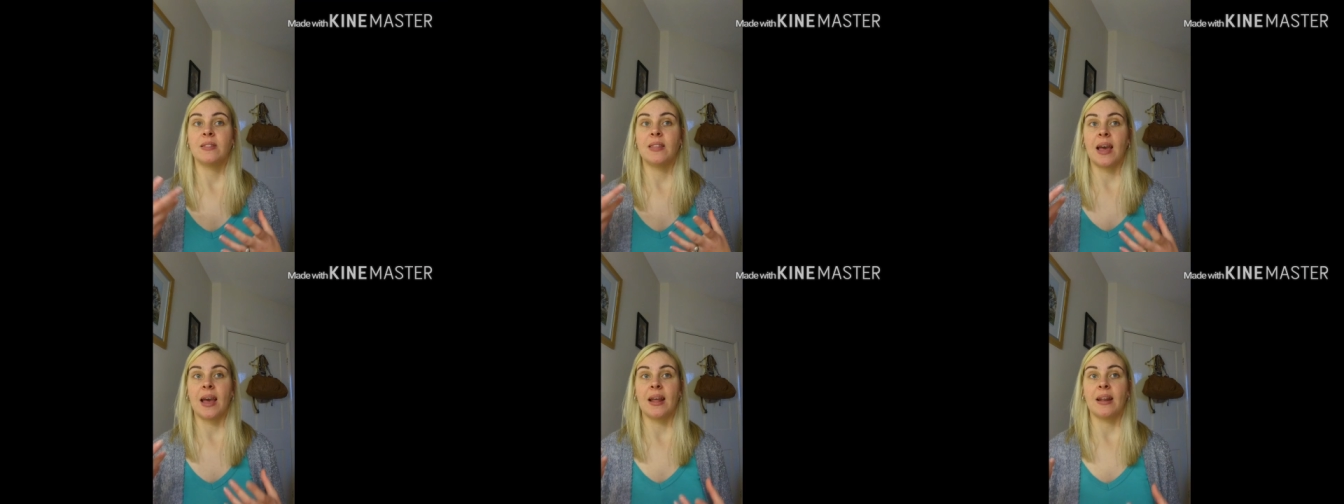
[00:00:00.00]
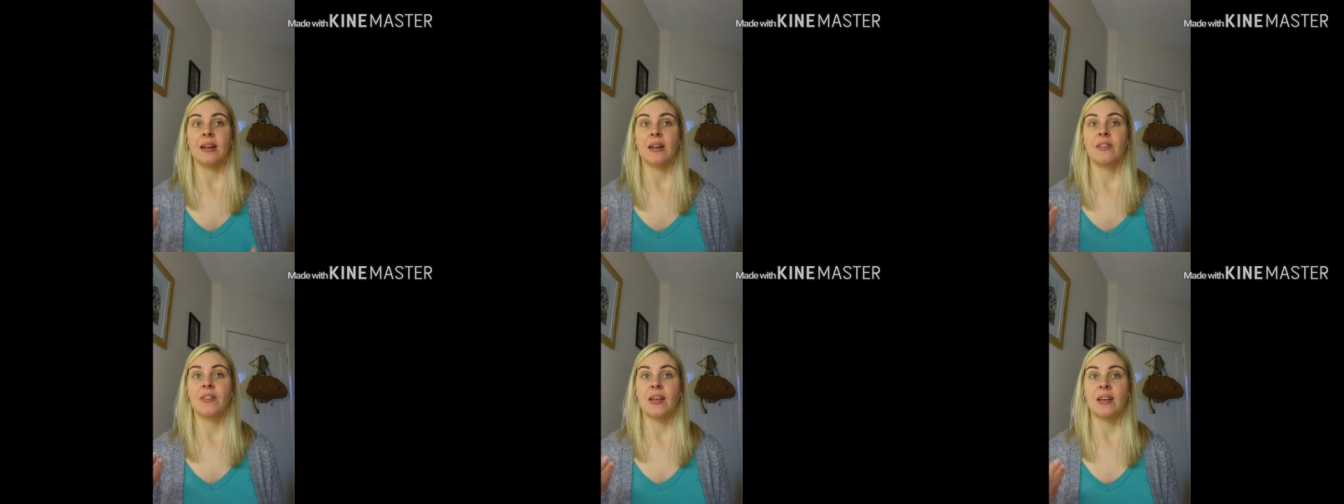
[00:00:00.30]

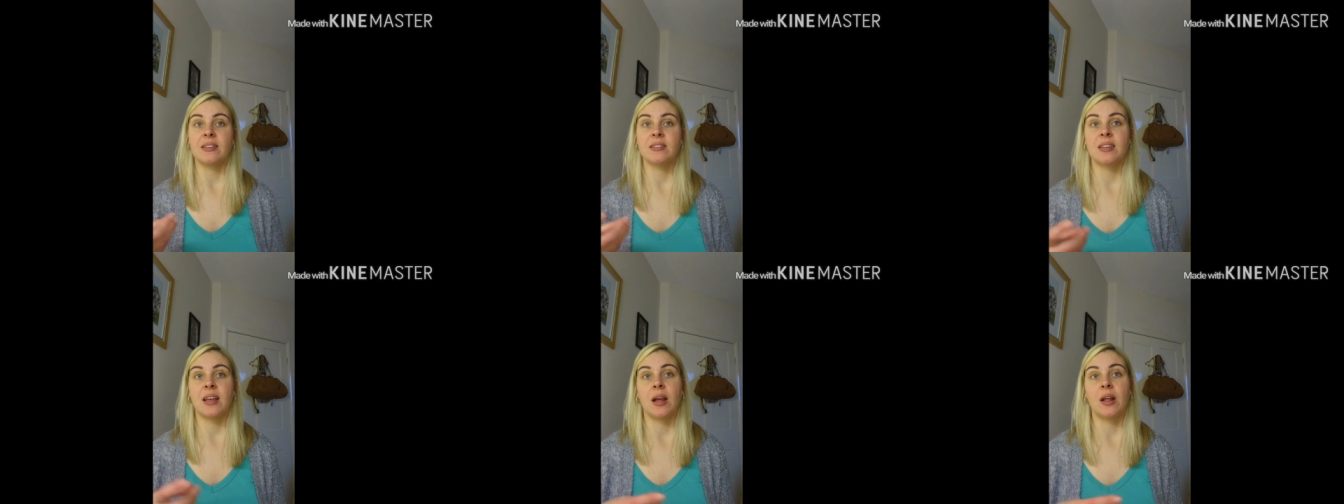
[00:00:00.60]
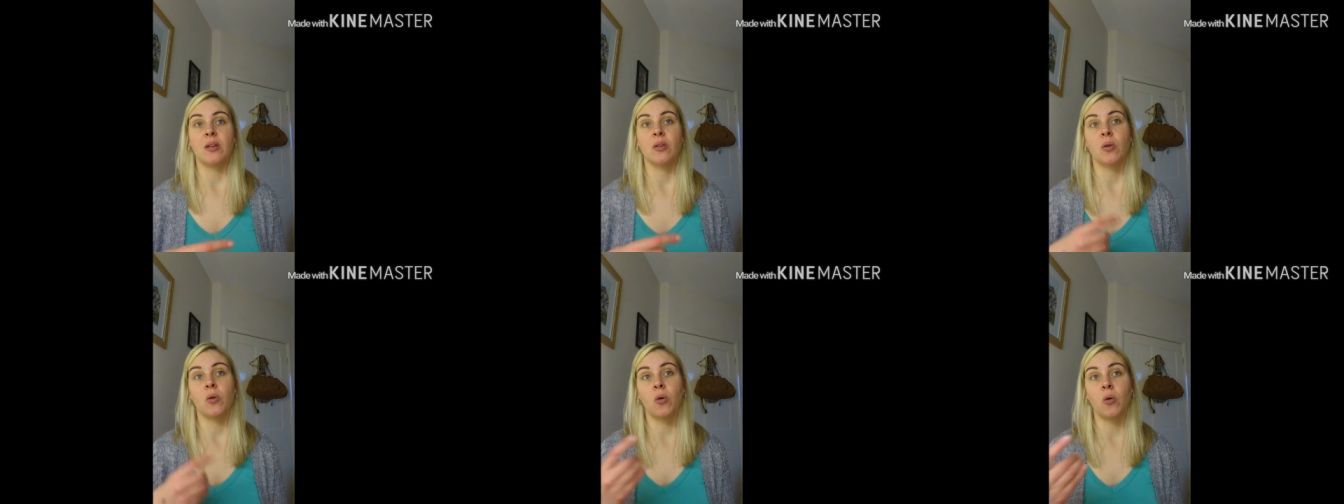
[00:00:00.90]
then they
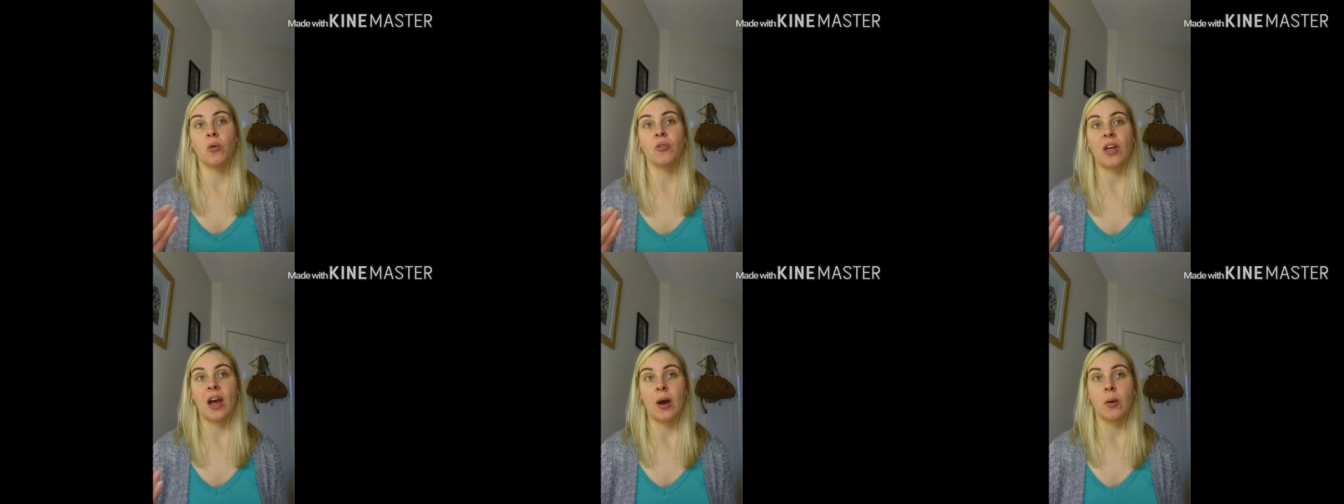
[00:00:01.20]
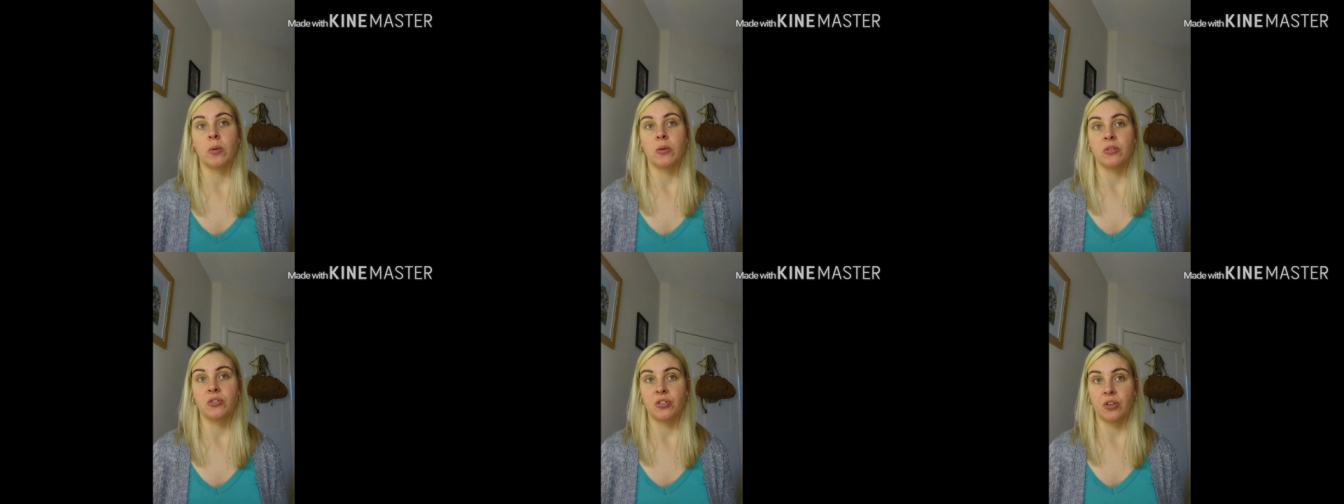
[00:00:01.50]
said all
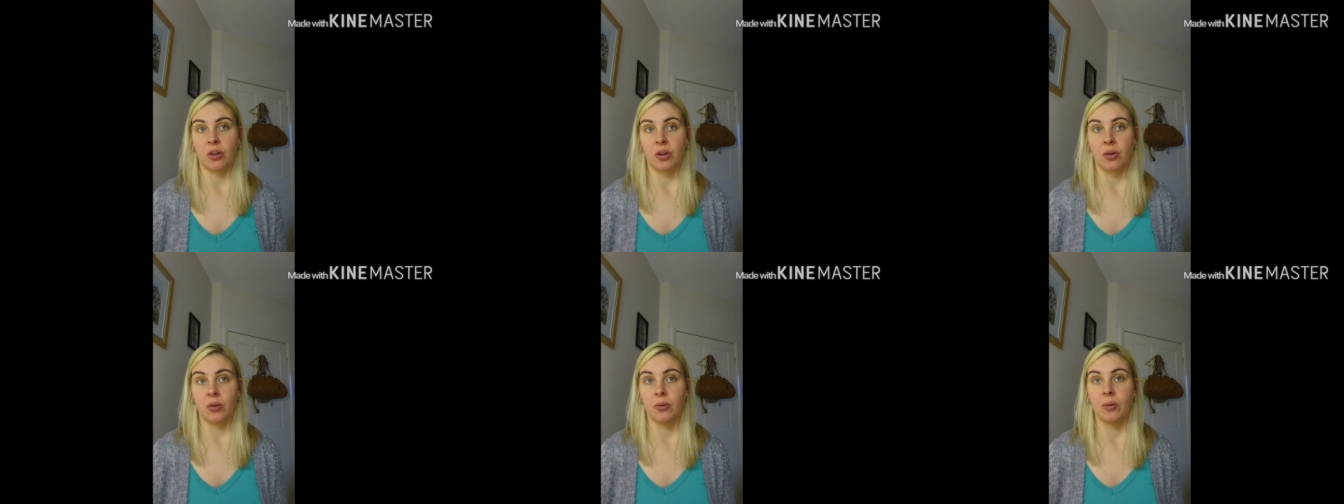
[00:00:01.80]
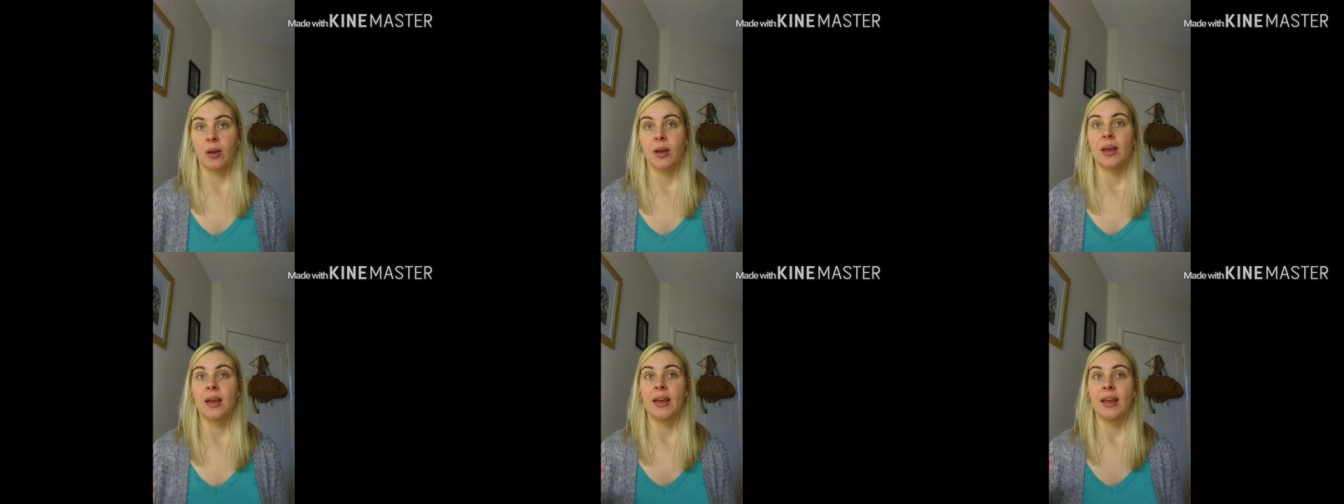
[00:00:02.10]
that will
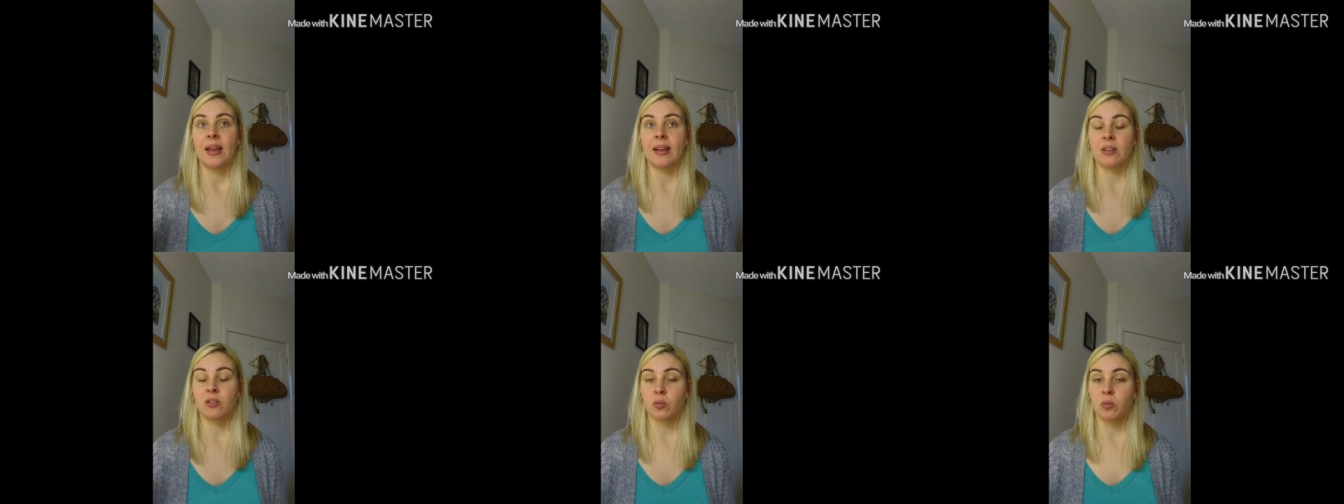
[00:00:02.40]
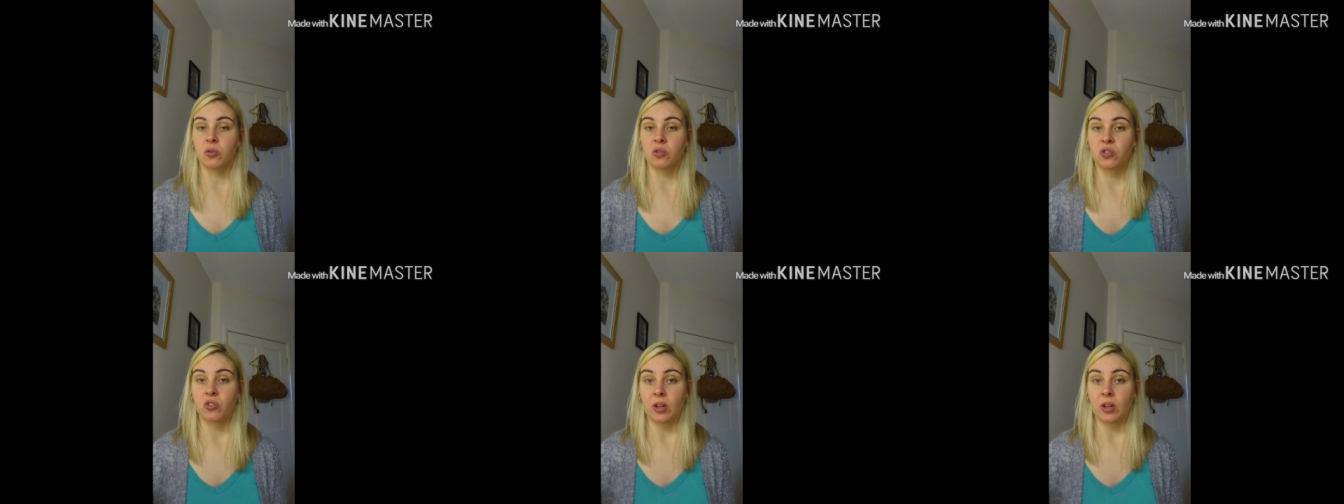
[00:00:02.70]
do is